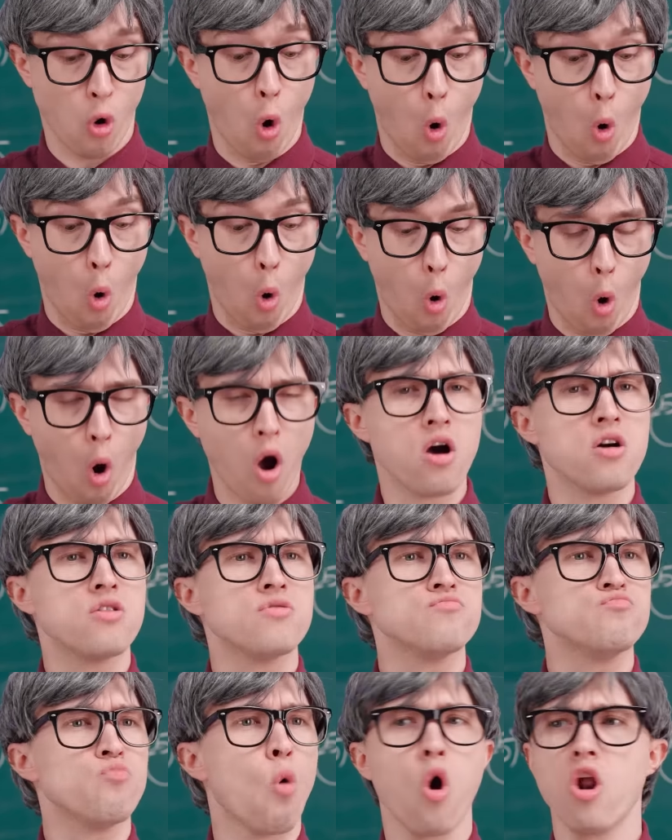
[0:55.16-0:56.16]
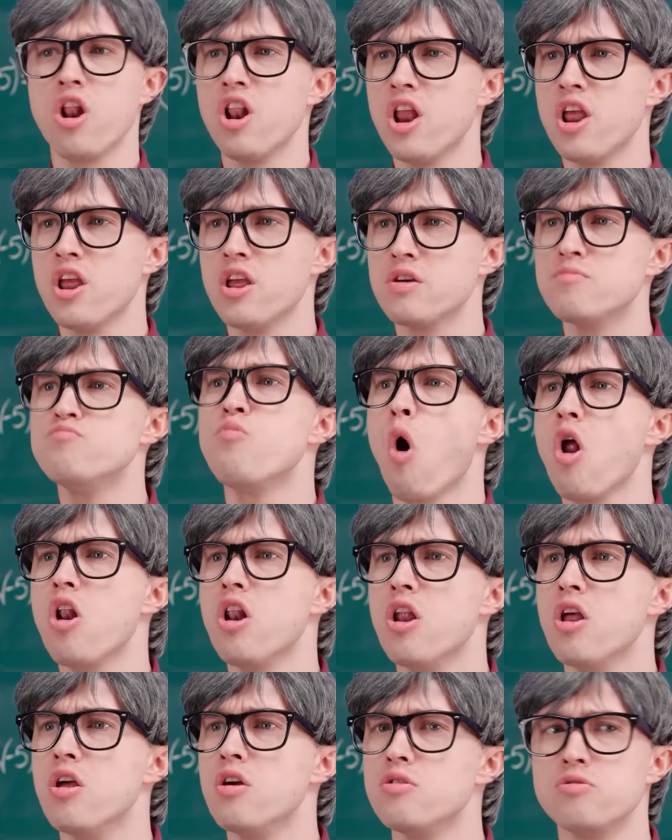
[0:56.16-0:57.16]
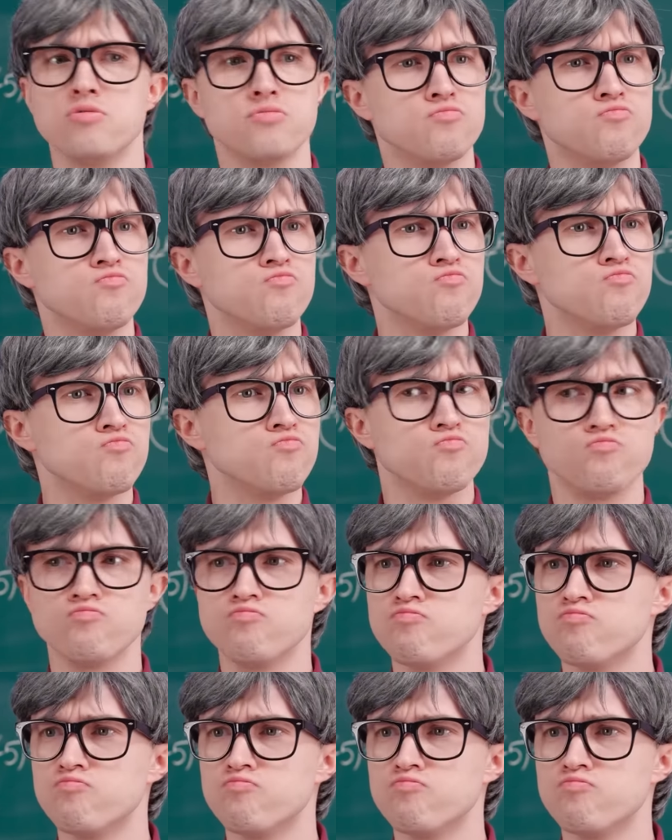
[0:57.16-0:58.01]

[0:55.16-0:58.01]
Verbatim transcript: second. Molly? Molly? You